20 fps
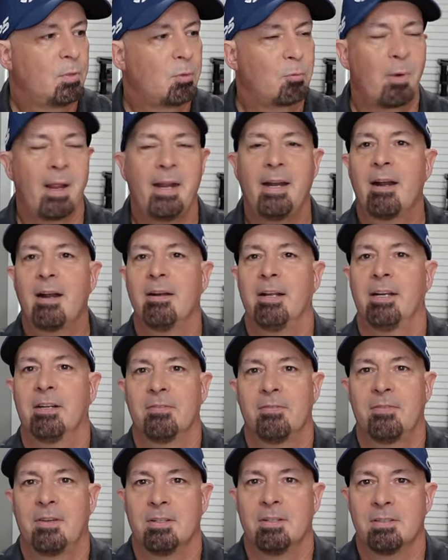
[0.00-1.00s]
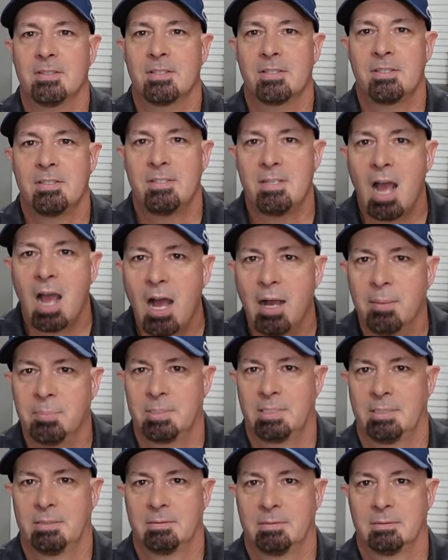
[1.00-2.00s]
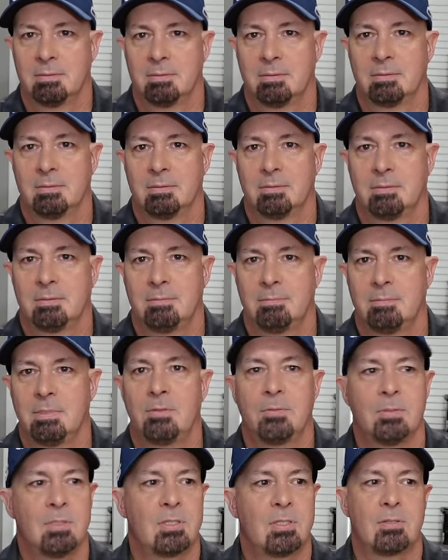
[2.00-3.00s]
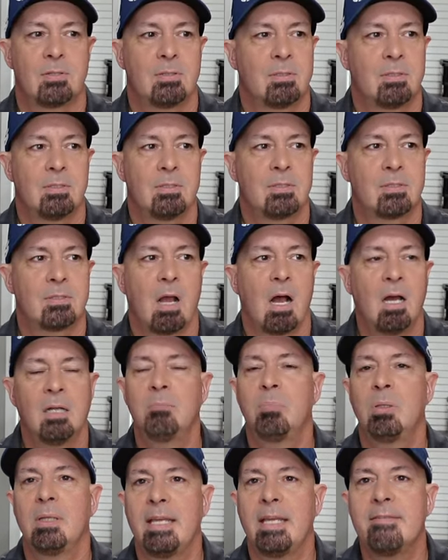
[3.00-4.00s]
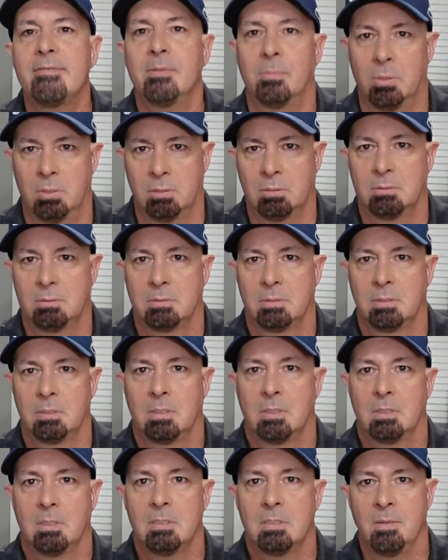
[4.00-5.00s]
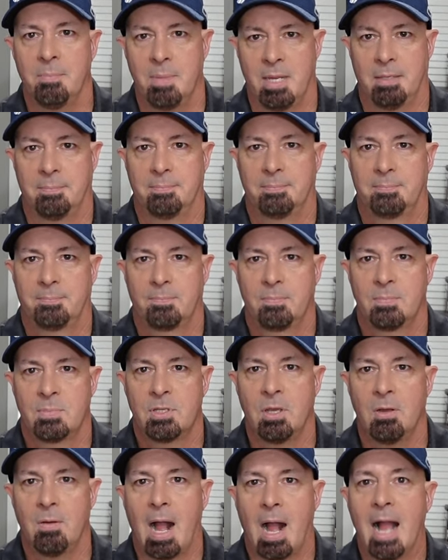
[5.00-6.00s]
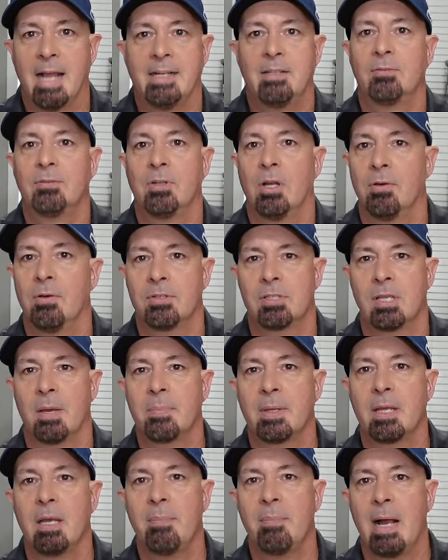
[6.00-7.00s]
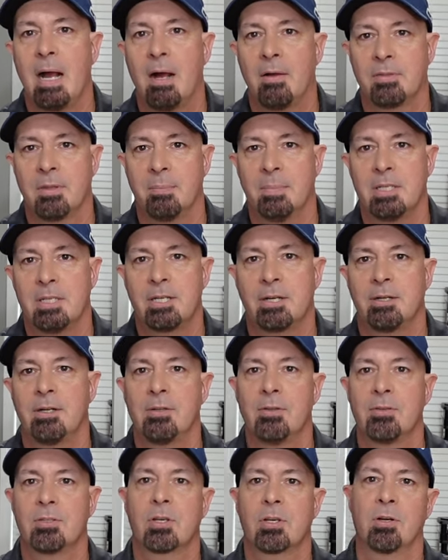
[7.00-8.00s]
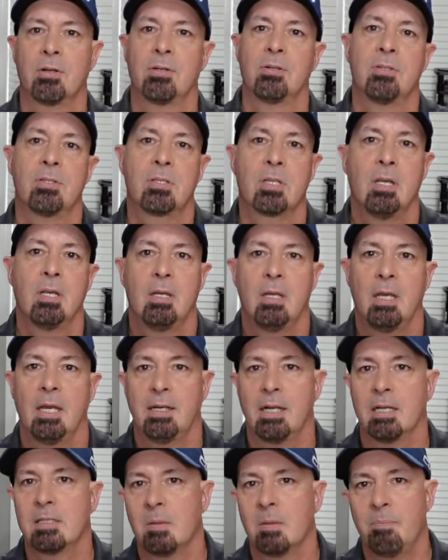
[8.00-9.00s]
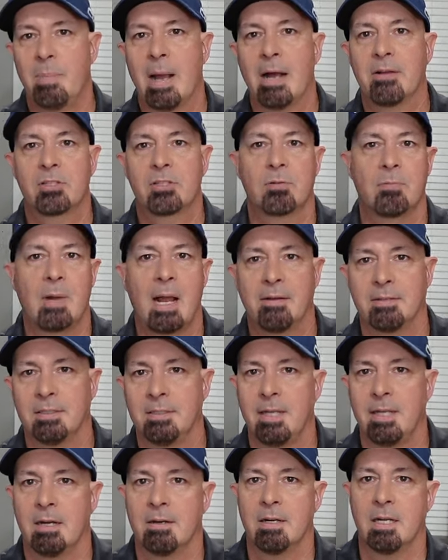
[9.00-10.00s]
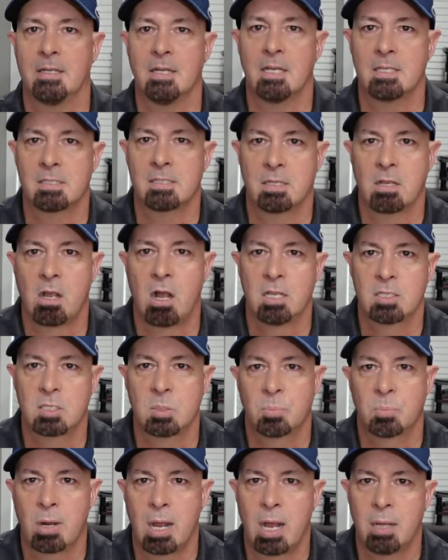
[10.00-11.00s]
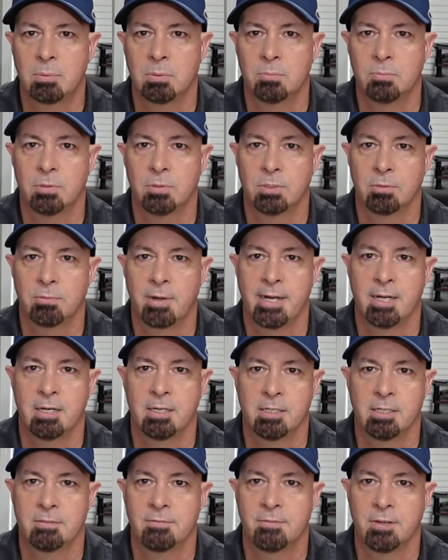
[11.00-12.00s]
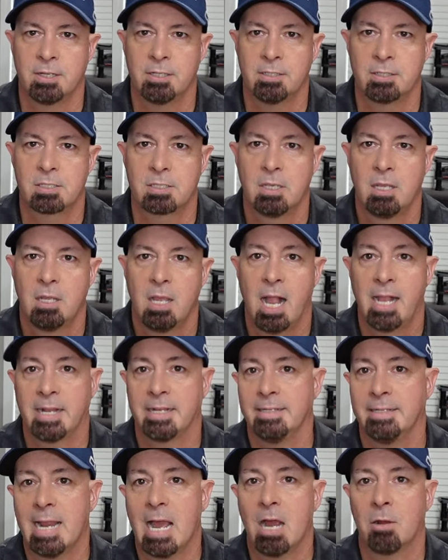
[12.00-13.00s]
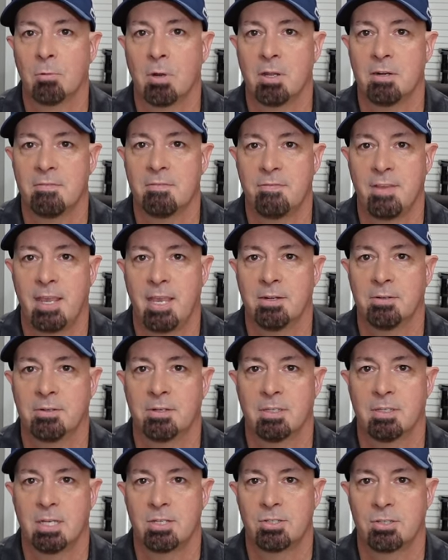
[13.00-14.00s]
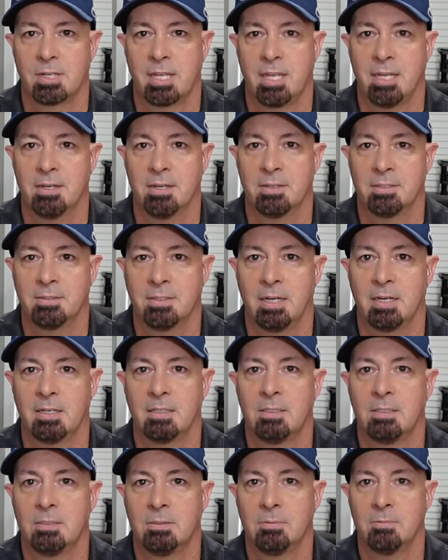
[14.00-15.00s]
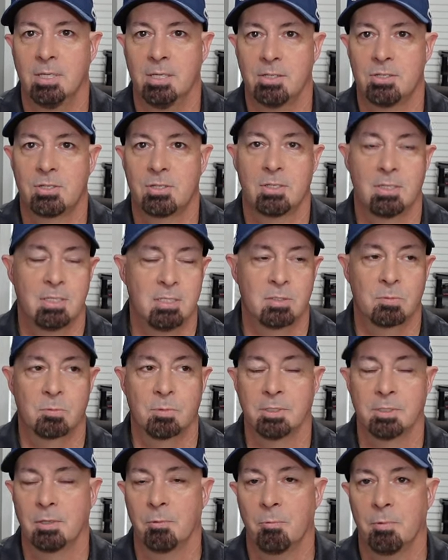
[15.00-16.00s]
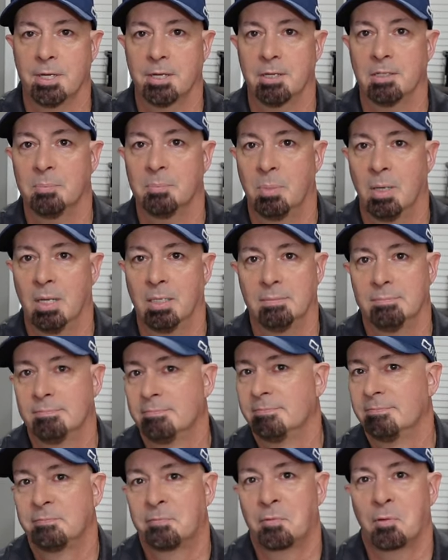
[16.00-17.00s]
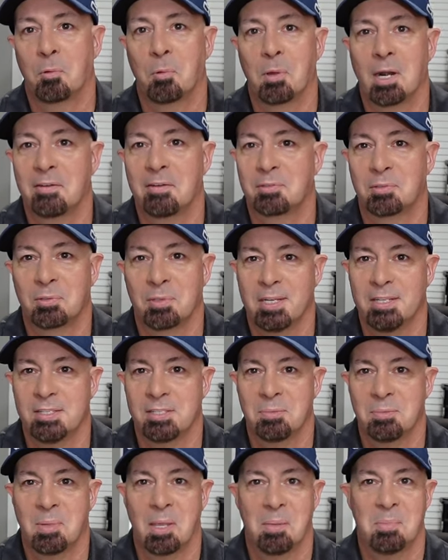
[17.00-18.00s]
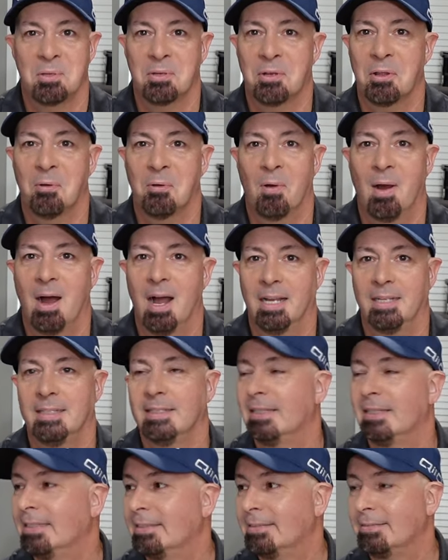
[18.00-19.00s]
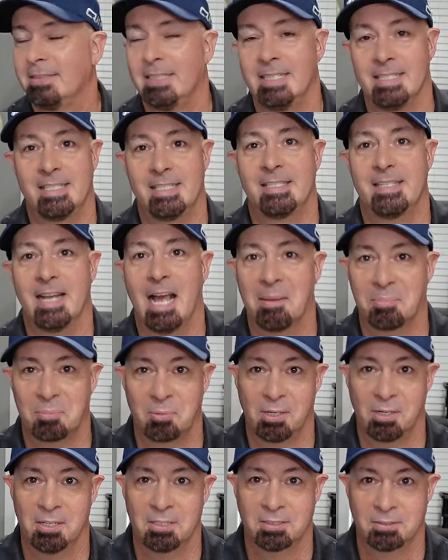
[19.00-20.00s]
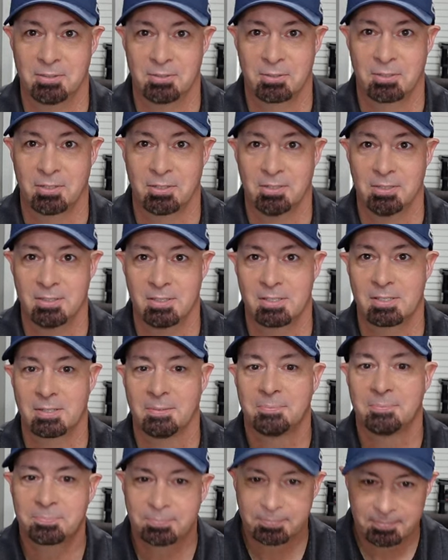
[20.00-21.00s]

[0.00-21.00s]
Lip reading: the radar interference stopped, which was just unbelievable to me. So I don't know, something about the material of those curtains, it doesn't bounce around in there and it doesn't cause a problem with the radar interference. I can now run a fan or an electric heater in there, which is really weird, but for whatever reason, maybe you know why, it stopped when I hung those curtains.